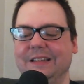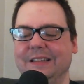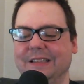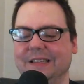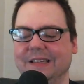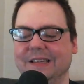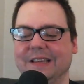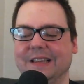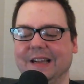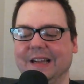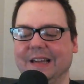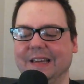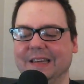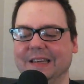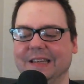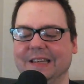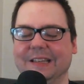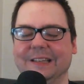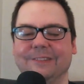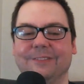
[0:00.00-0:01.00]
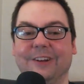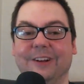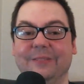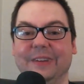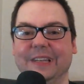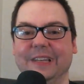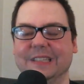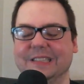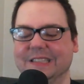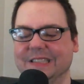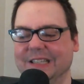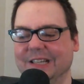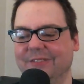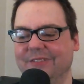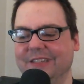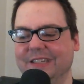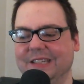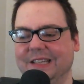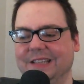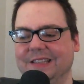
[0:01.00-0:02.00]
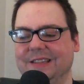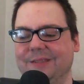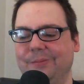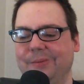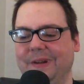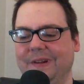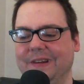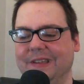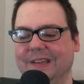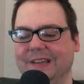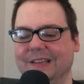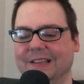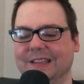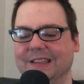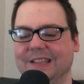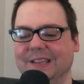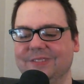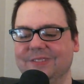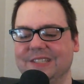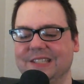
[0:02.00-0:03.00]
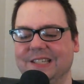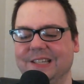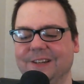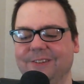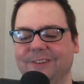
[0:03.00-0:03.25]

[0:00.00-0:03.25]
it kind of is reminiscent of the Dog the Bounty Hunter theme song,